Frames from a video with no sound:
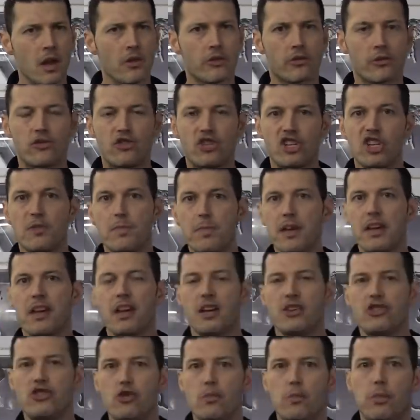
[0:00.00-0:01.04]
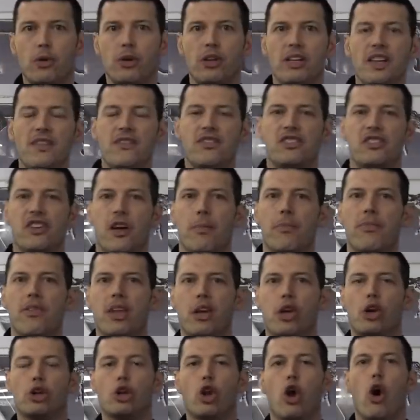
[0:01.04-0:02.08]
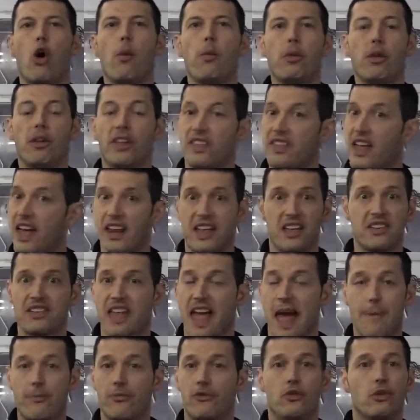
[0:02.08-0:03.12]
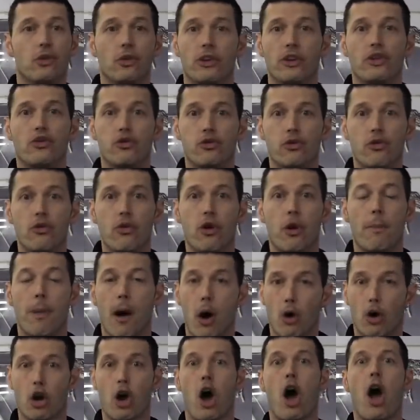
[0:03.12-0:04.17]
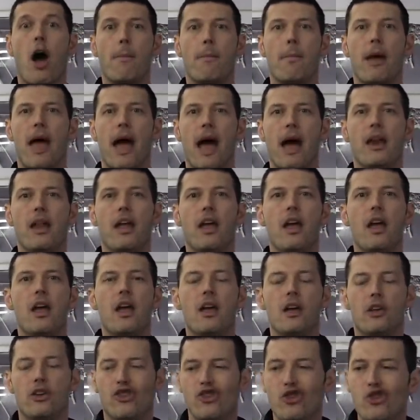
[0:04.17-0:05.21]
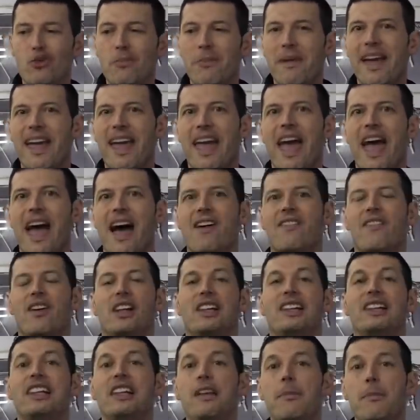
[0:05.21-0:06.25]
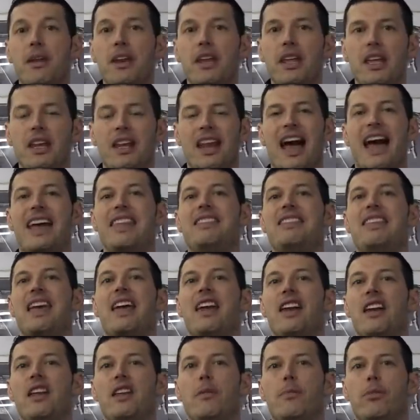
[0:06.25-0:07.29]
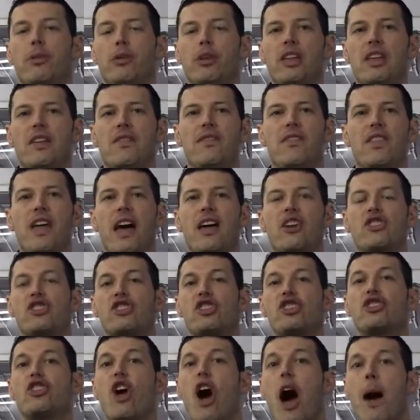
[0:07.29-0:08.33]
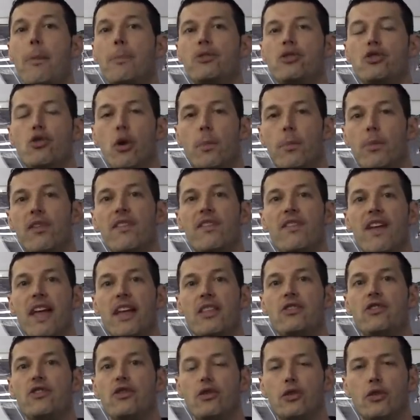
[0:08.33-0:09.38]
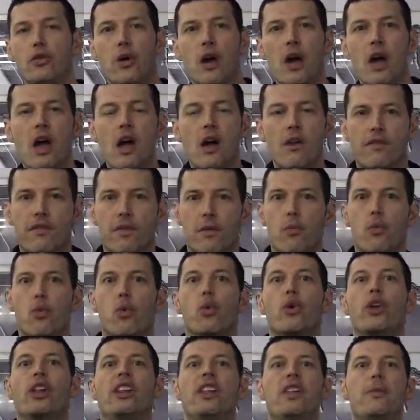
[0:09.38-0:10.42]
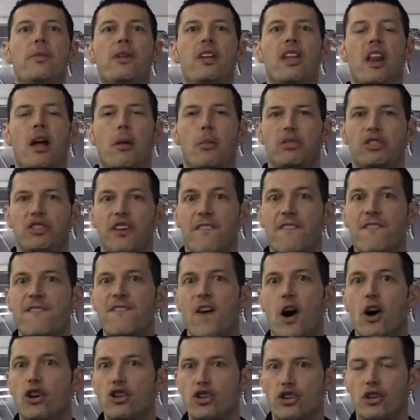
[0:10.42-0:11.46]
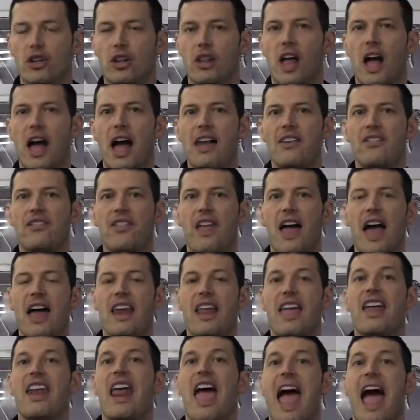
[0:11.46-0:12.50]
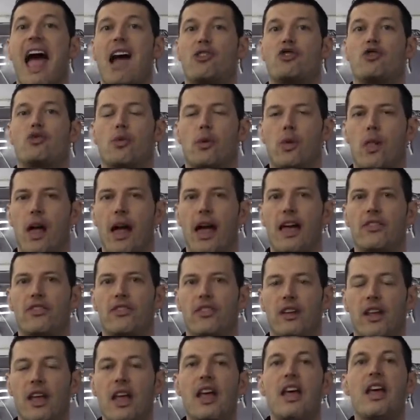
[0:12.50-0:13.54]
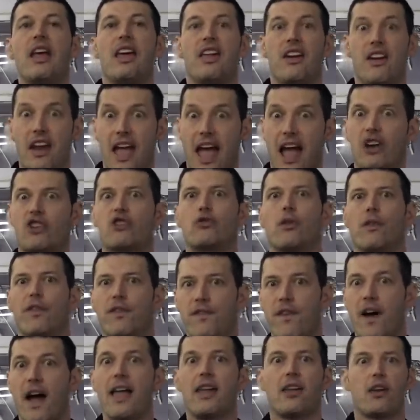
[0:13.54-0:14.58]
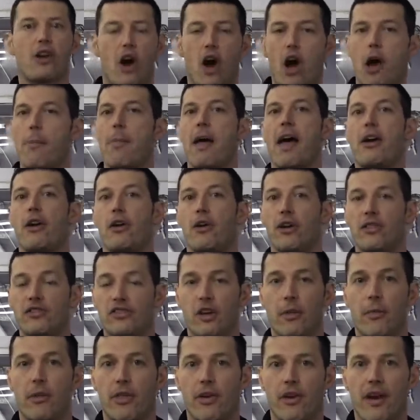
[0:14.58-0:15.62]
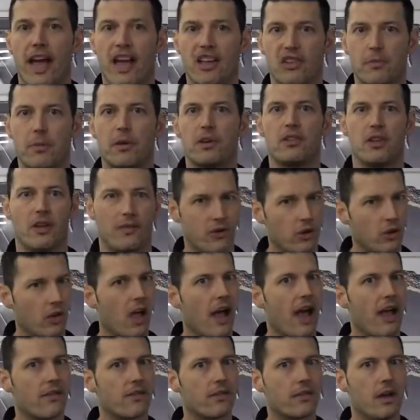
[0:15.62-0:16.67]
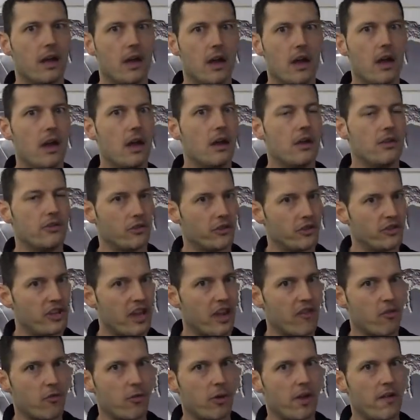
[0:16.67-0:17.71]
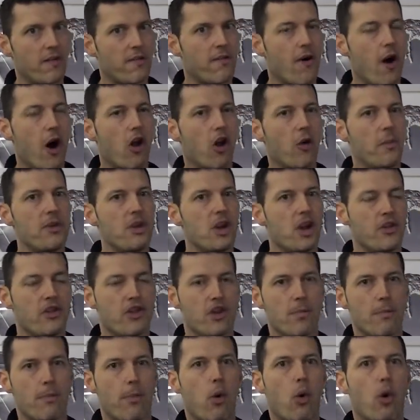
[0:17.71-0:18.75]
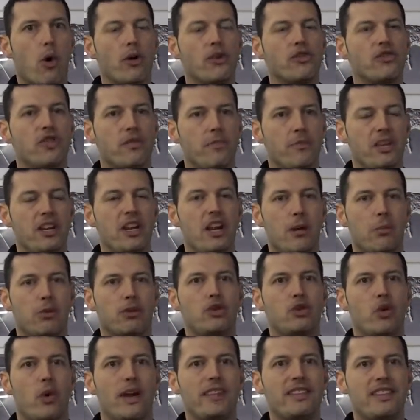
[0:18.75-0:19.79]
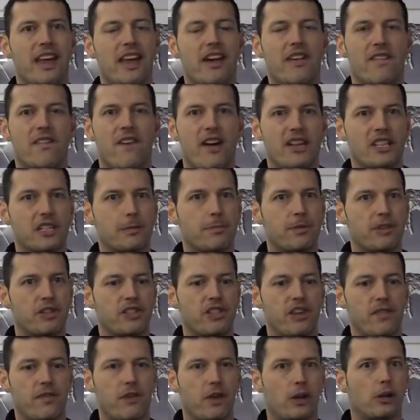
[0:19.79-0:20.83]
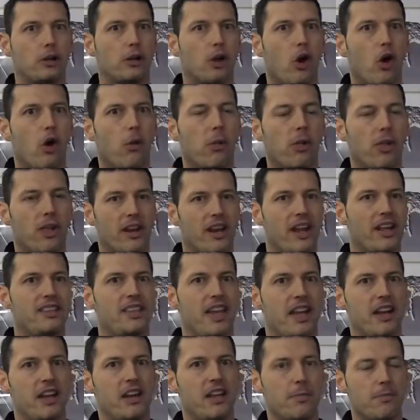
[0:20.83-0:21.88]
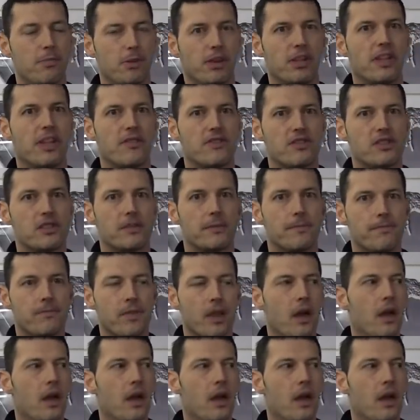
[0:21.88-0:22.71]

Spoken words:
So just because you believe something globally that is absolutely true about combat, you may have a limiting identity belief that stops you or prevents you from really being able to functionalize that and actualize it in an actual fight, combat, or in some other aspect of your life. So does everybody follow me on the importance of being able to identify specific global and identity beliefs?